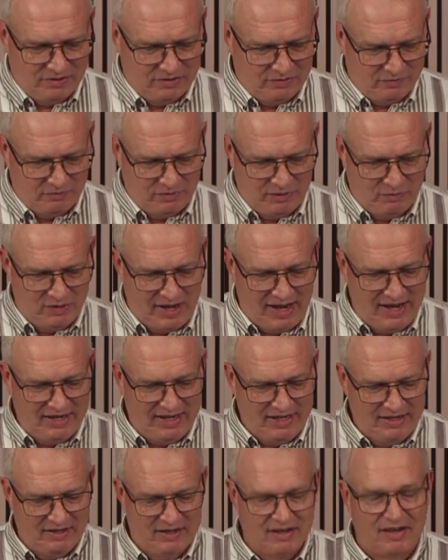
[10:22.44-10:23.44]
We read
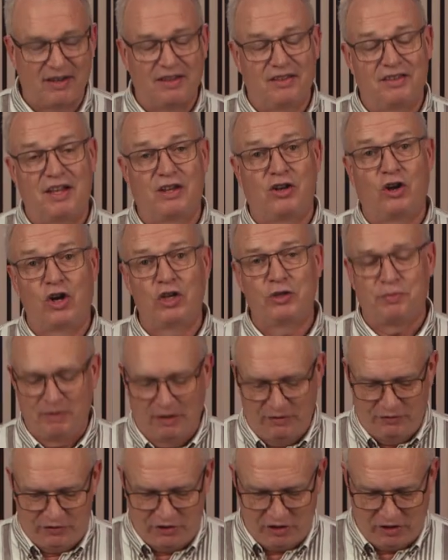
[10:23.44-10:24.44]
in the Gospel
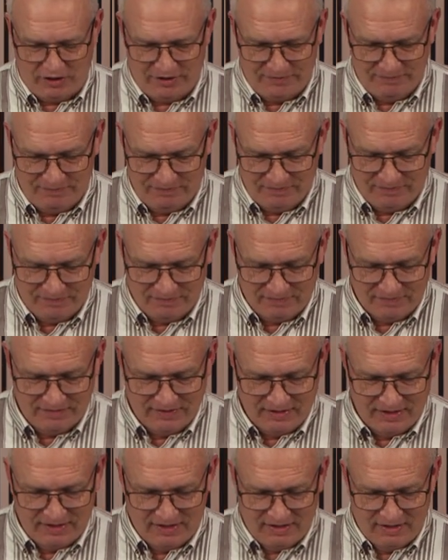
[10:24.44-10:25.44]
of John
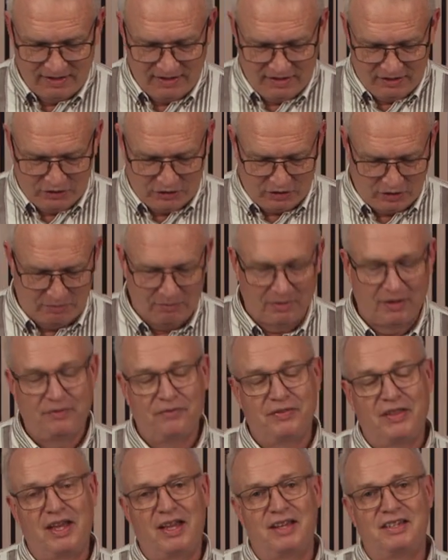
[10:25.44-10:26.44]
Some of
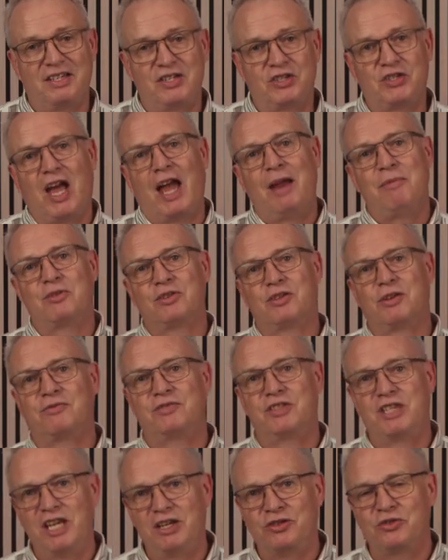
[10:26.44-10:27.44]
the disciples of
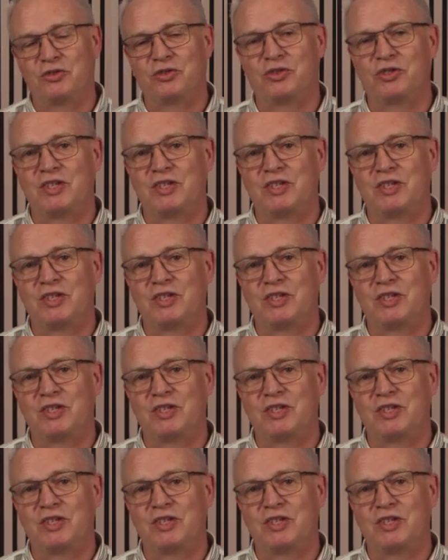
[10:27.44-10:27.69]
Jesus,